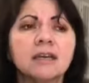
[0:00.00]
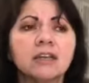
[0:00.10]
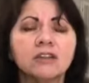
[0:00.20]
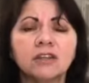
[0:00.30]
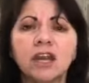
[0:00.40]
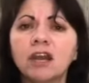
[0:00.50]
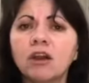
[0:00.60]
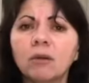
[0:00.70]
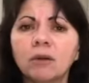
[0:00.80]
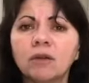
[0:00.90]

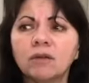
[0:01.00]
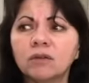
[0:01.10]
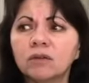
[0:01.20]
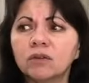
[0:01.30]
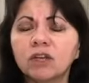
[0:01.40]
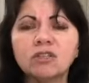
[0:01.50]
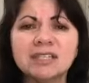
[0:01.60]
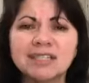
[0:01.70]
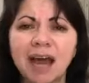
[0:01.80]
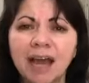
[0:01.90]
Their
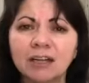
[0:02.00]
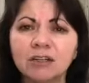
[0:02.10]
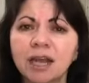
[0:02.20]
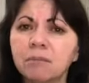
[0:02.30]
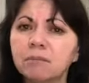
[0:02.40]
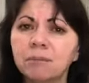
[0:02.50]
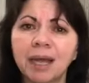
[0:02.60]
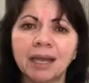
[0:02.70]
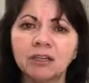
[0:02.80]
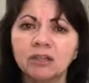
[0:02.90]
style and
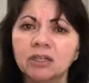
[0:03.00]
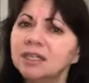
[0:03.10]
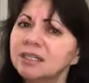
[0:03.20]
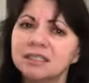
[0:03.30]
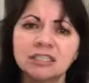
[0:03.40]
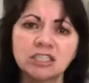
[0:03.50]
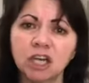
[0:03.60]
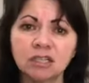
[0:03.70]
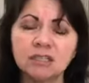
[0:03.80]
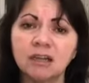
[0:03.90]
manner is
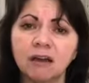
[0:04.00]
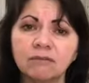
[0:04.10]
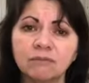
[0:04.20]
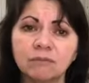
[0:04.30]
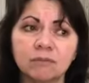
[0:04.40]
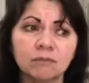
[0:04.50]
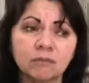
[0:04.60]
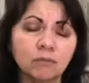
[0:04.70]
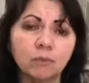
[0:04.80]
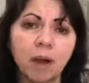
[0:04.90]
just not
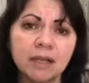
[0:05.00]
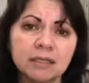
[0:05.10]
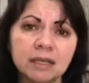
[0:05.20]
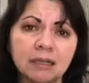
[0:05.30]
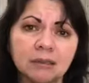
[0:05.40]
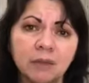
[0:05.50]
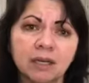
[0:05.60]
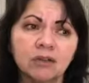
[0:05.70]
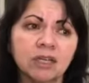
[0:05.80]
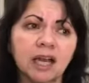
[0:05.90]
my style and
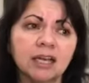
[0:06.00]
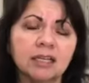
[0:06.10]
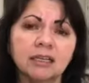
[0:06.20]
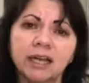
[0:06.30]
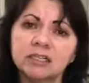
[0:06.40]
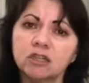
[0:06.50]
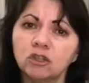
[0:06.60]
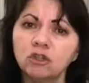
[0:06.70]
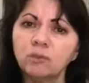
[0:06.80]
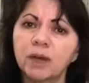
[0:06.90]
manner that I like to
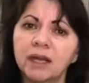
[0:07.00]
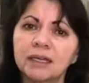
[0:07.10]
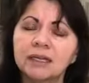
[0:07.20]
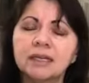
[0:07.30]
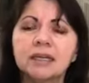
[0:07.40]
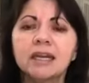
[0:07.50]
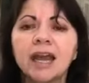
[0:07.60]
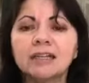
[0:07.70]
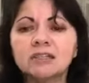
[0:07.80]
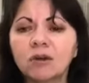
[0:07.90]
learn by.
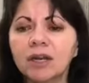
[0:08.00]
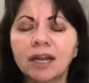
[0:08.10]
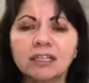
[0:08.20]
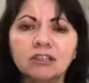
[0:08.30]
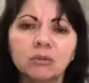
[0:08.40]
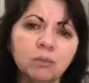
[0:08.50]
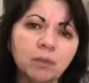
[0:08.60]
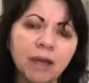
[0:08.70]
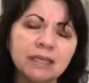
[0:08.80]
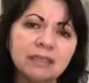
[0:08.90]
And so, and I
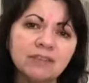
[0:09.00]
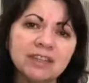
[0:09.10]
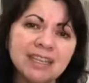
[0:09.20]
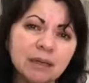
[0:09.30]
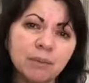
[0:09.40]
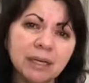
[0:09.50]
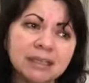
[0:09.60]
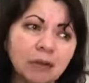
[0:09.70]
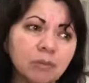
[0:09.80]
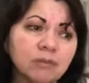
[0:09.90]
didn't even think about
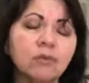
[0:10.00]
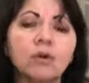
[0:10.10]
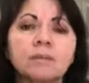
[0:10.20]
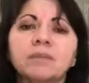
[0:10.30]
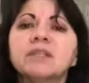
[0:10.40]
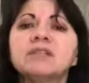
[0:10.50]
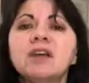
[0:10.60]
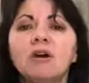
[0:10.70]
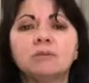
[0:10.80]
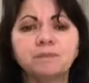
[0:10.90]
that before.
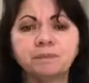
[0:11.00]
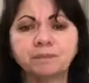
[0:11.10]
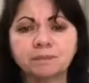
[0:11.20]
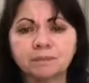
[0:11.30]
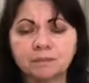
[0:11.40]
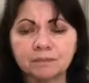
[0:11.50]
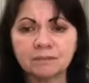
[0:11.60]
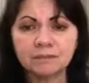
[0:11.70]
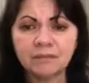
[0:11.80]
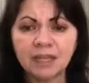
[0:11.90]
So
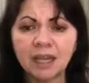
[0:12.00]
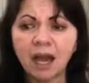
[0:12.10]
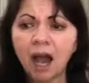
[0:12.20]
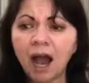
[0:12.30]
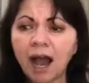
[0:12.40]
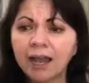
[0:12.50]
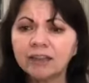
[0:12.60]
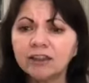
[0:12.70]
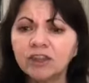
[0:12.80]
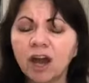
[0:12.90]
I
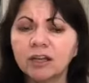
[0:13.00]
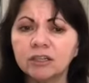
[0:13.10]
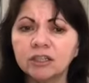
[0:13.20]
thought,